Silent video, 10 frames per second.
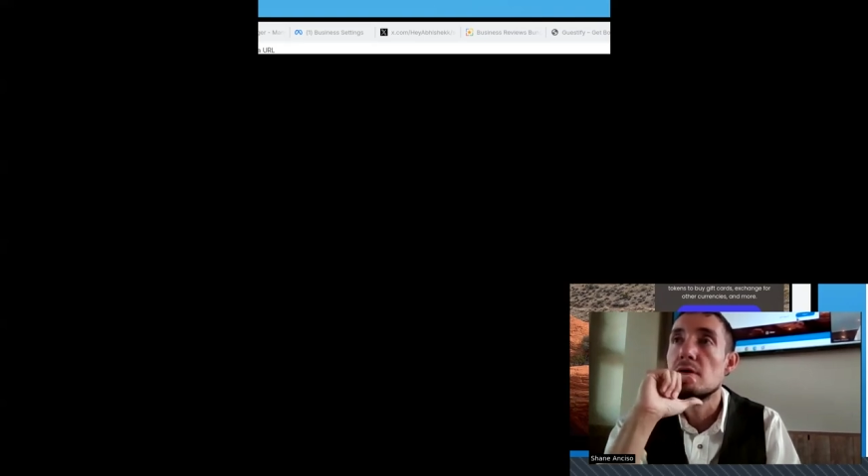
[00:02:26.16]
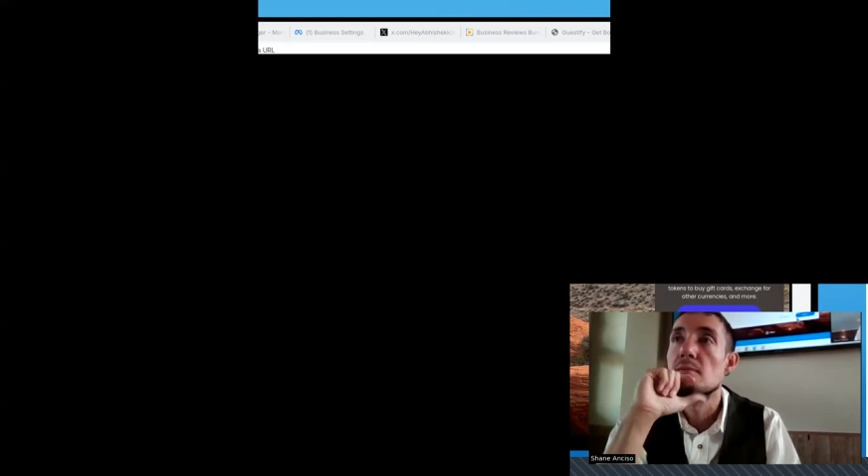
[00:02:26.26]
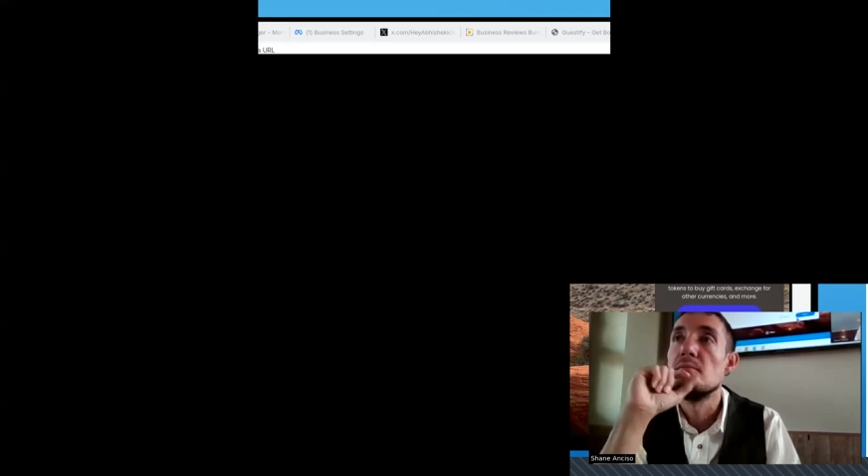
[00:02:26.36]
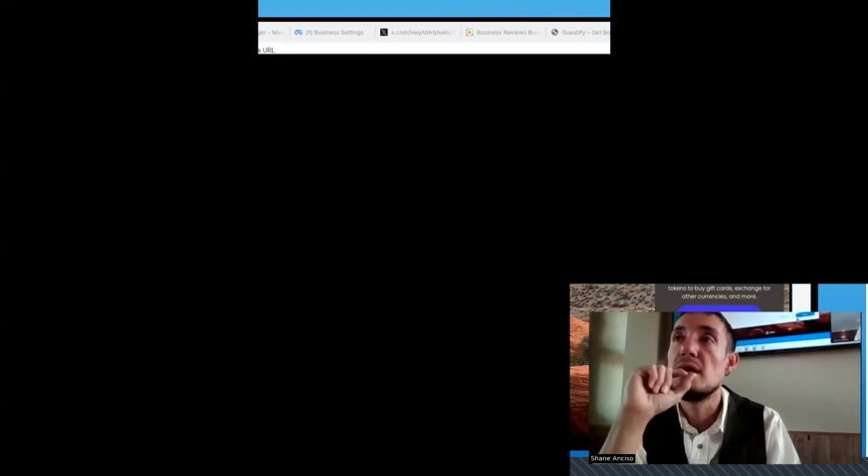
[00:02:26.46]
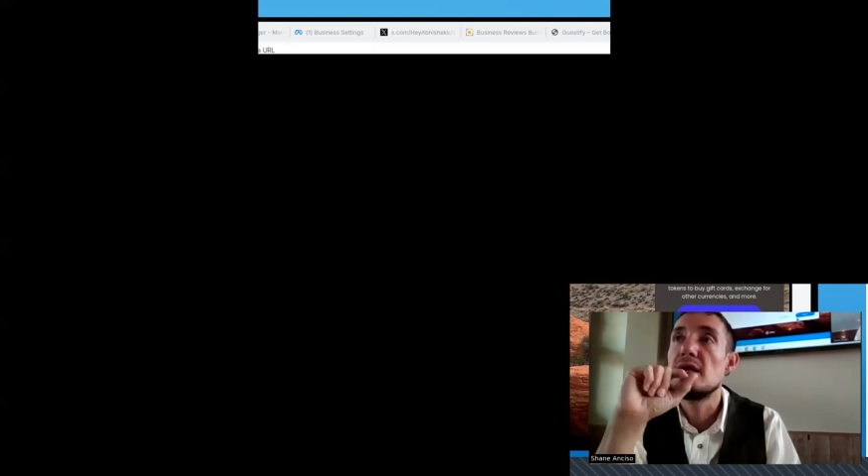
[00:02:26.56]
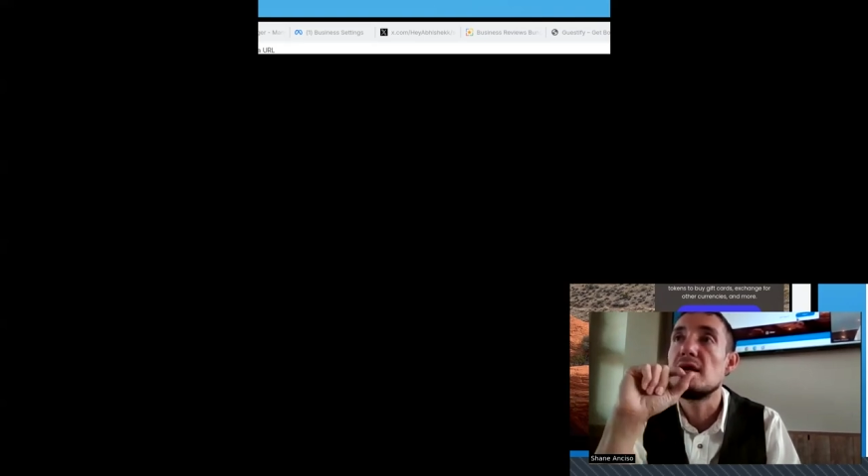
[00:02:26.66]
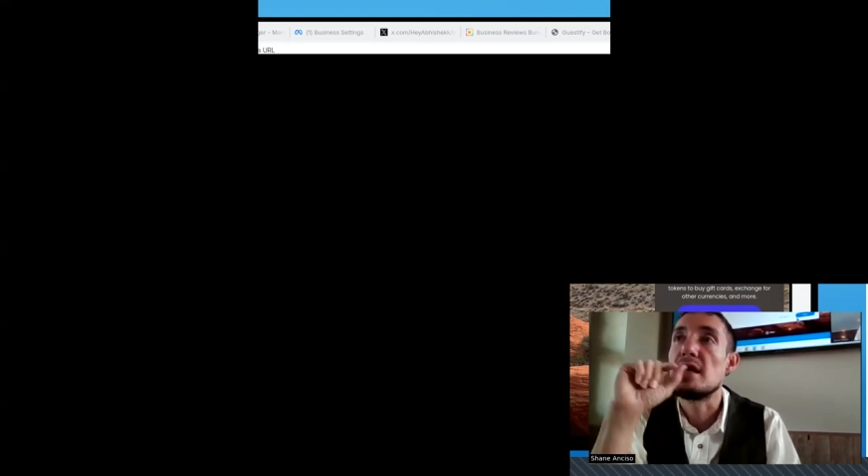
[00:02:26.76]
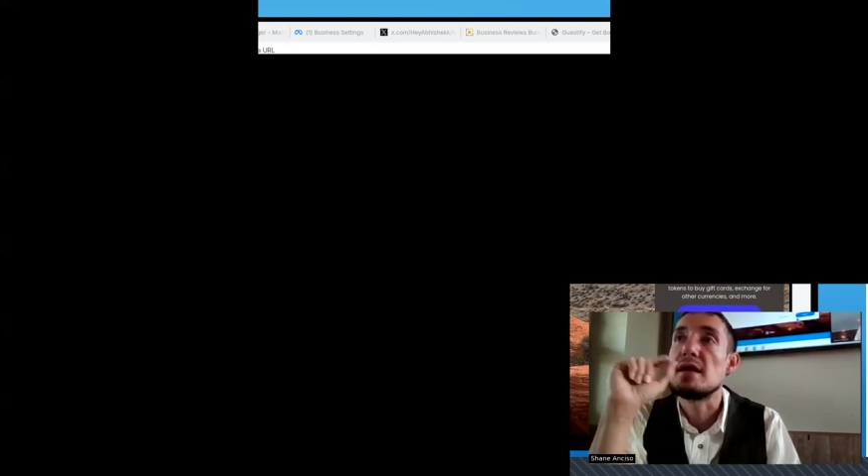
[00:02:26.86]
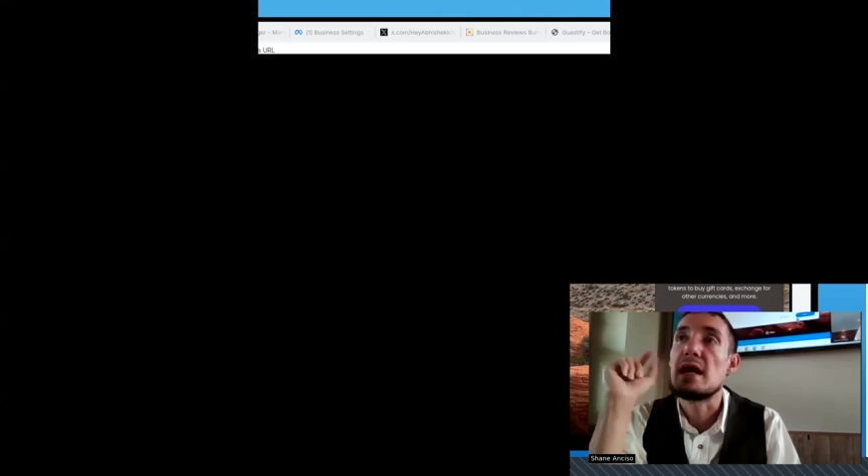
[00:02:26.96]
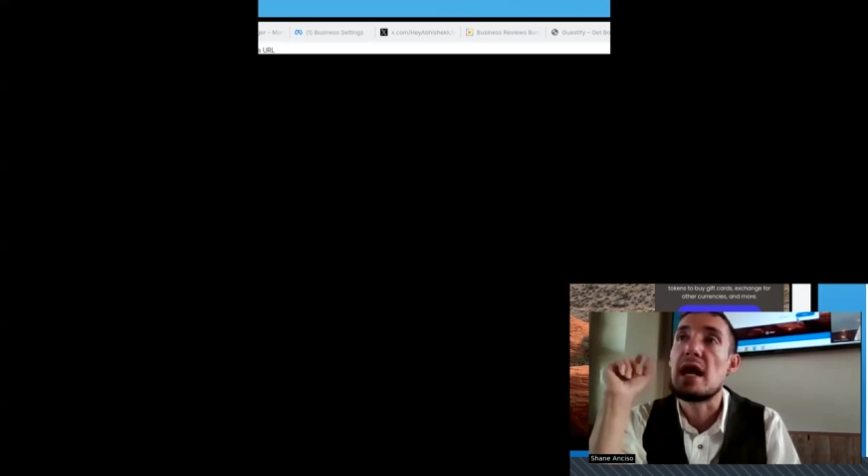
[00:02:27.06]

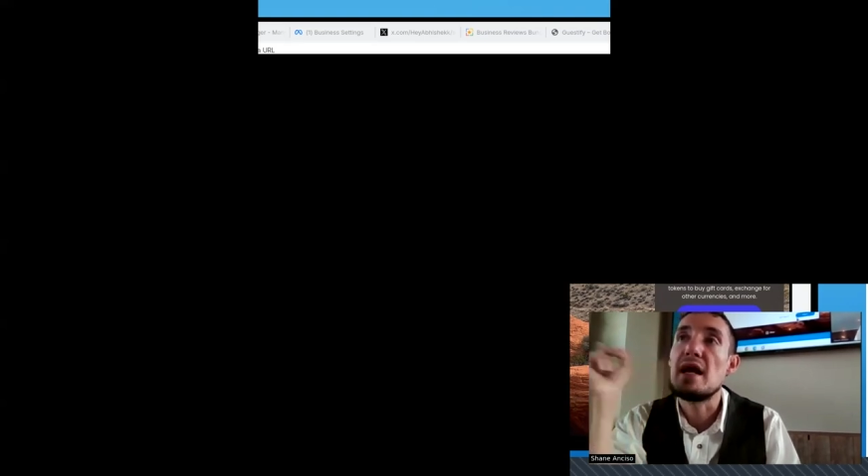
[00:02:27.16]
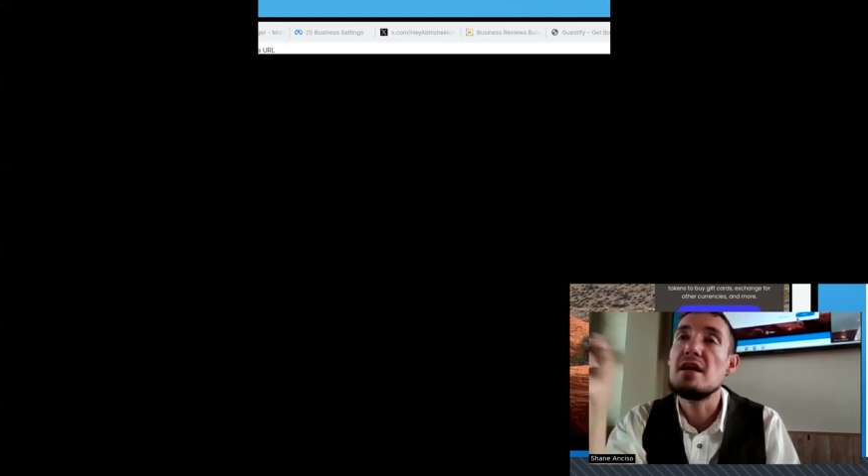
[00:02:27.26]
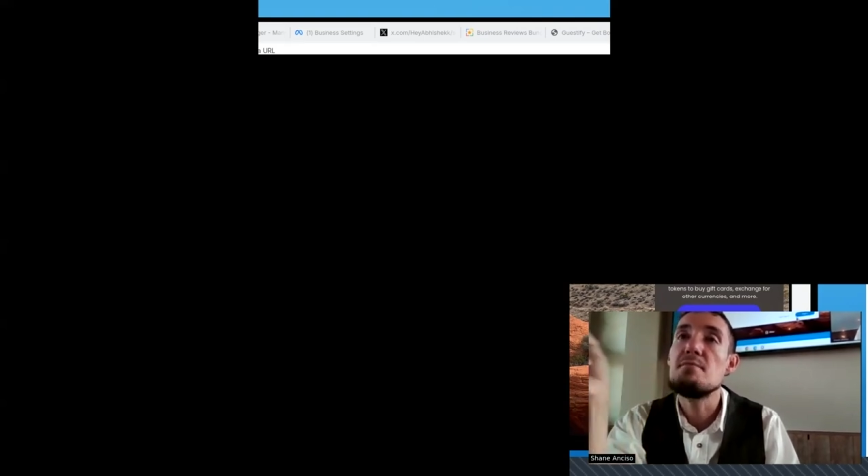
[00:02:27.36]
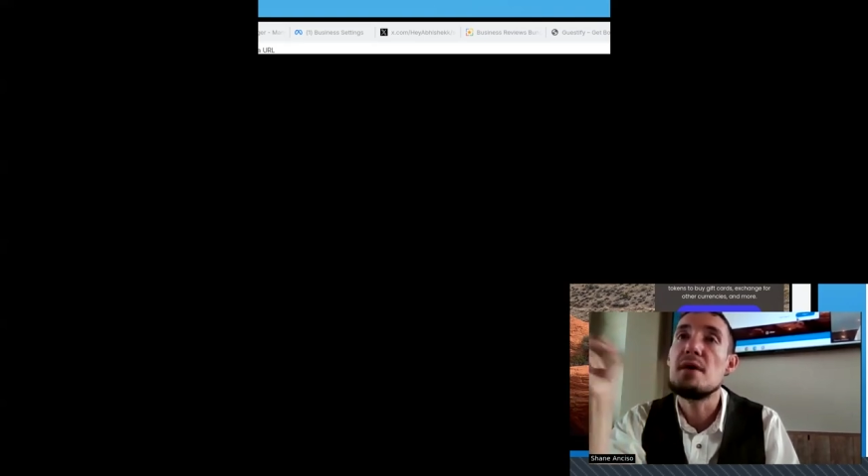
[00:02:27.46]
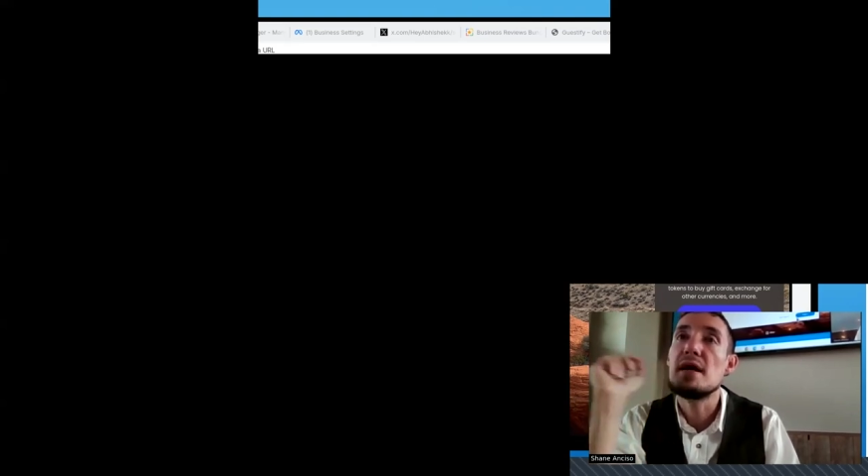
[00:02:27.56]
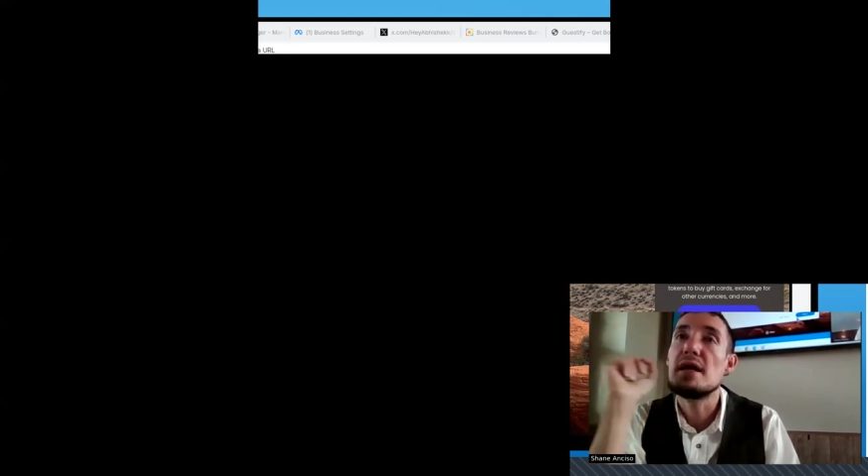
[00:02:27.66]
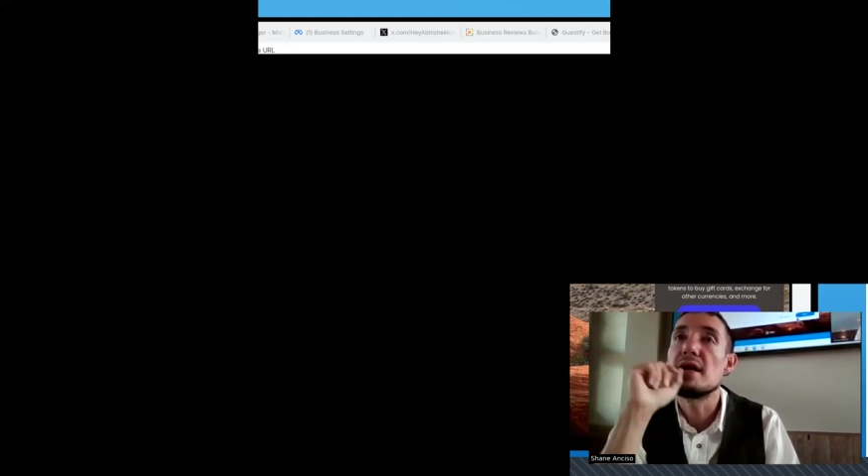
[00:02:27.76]
meaning anybody